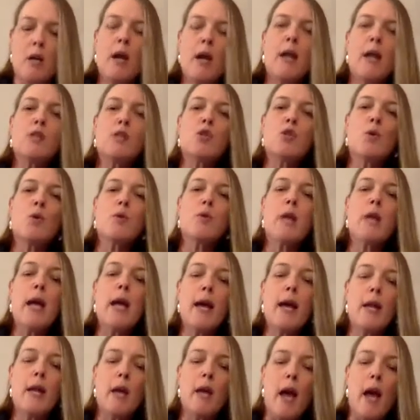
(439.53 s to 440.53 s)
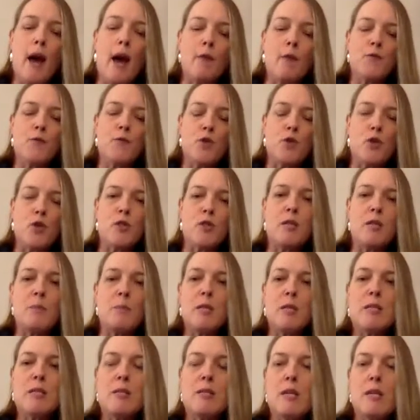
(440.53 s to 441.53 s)
And so then after
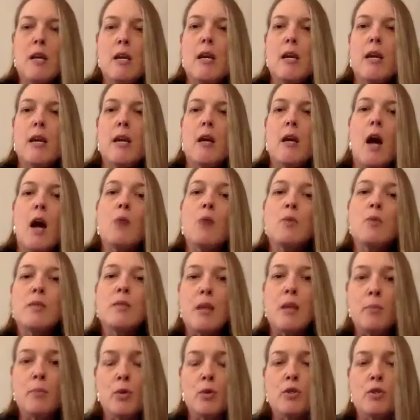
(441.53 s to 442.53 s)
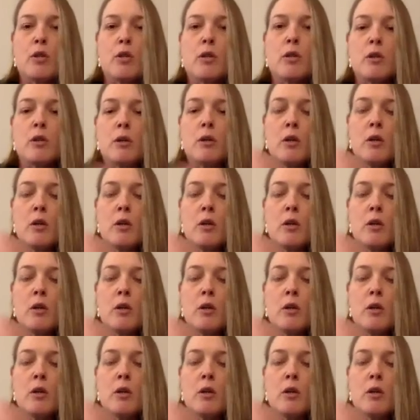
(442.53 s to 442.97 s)
CBC, I was able to